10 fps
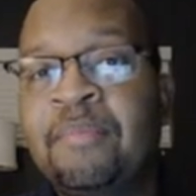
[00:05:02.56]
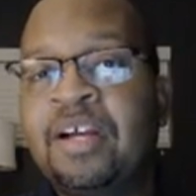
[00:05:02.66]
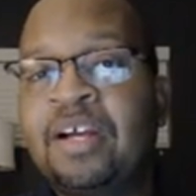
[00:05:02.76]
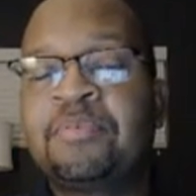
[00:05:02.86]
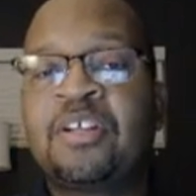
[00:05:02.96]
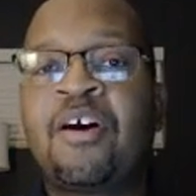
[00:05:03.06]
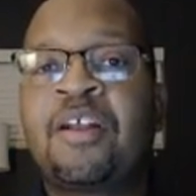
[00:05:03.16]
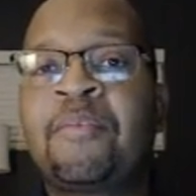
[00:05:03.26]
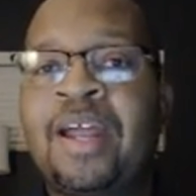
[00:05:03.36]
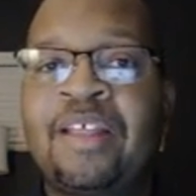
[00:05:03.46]
It becomes an
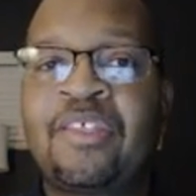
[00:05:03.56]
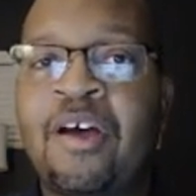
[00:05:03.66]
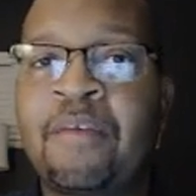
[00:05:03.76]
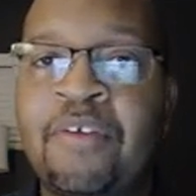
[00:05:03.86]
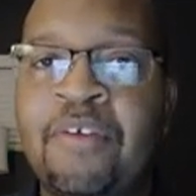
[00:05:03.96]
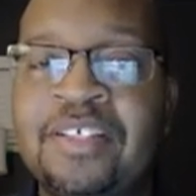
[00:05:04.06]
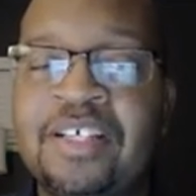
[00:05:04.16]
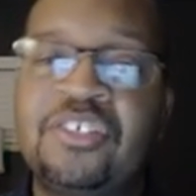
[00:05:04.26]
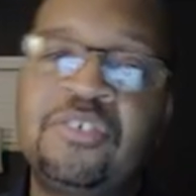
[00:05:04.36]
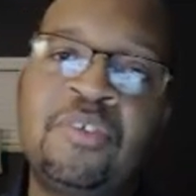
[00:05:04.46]
automatic thought
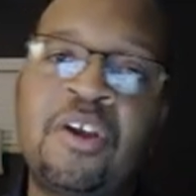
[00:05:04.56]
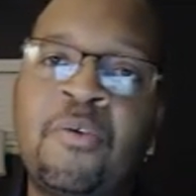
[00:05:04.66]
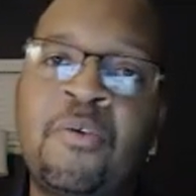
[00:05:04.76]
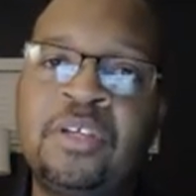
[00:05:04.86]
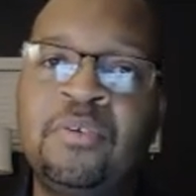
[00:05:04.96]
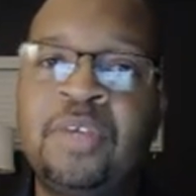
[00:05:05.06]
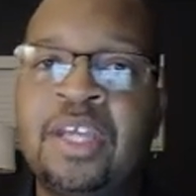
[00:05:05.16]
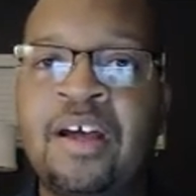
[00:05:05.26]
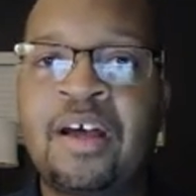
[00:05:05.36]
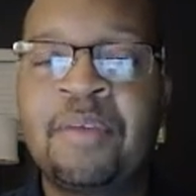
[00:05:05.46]
process. You know, when you
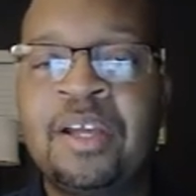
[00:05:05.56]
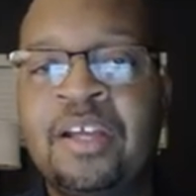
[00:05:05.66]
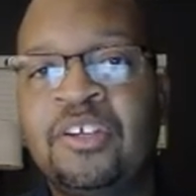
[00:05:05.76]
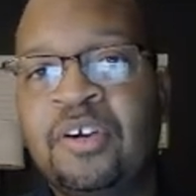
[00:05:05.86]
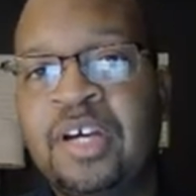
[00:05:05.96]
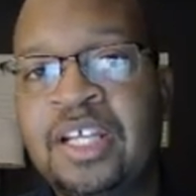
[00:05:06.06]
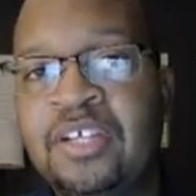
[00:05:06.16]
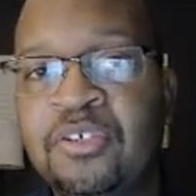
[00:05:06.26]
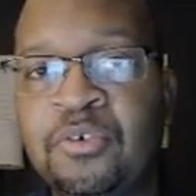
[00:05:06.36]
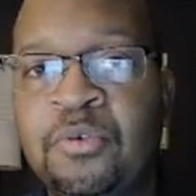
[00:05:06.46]
get up, you're going
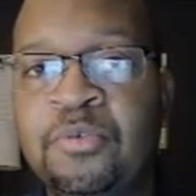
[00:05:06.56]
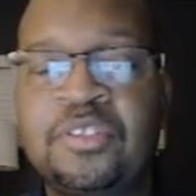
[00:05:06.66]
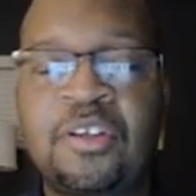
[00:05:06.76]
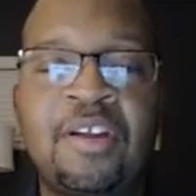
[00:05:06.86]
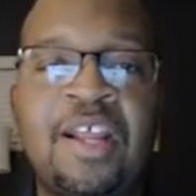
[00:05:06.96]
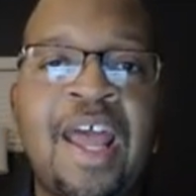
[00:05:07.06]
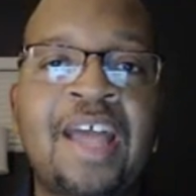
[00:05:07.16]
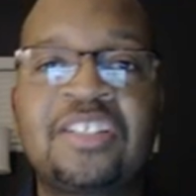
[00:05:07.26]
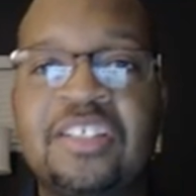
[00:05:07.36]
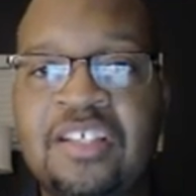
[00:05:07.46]
to do certain
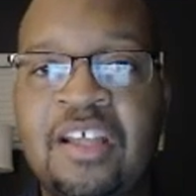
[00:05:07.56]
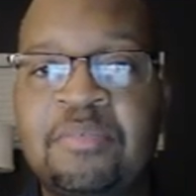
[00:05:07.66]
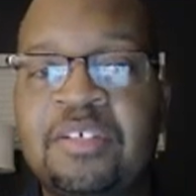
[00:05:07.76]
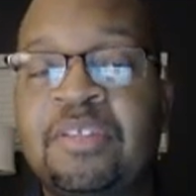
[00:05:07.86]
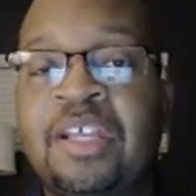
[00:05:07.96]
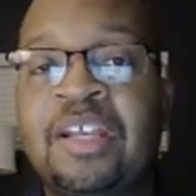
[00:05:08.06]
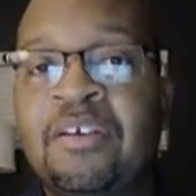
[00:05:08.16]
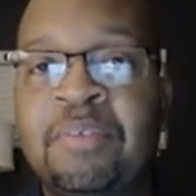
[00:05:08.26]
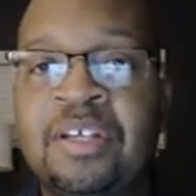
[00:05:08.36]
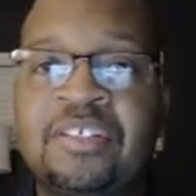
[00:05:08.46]
action steps within
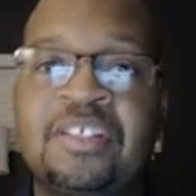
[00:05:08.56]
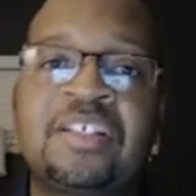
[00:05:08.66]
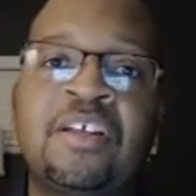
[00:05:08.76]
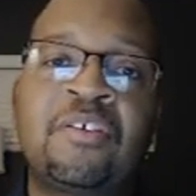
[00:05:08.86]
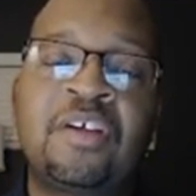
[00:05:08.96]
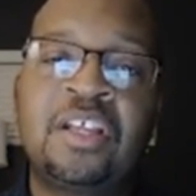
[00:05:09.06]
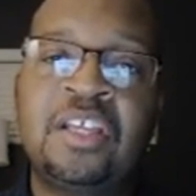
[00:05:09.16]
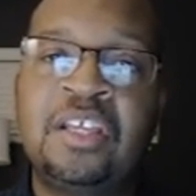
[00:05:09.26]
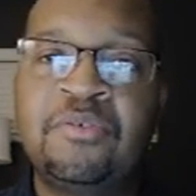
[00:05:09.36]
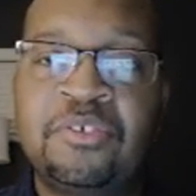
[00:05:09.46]
your business that are going to
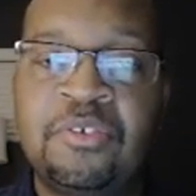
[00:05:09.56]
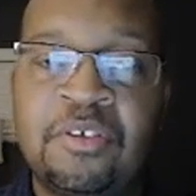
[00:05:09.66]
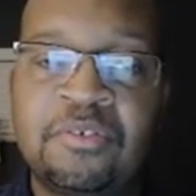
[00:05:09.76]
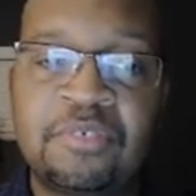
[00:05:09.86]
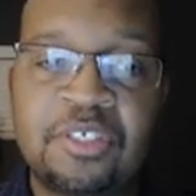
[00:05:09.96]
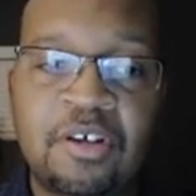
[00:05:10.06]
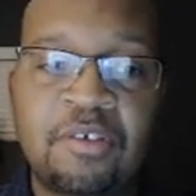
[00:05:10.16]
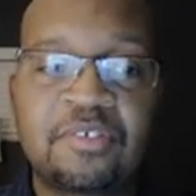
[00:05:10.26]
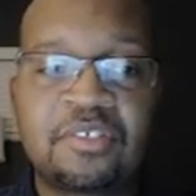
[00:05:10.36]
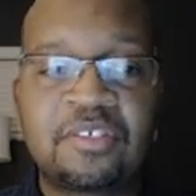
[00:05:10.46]
yield you those
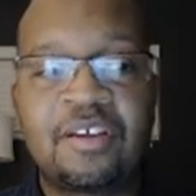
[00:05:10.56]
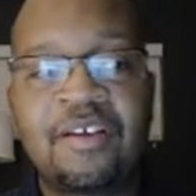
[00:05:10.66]
results.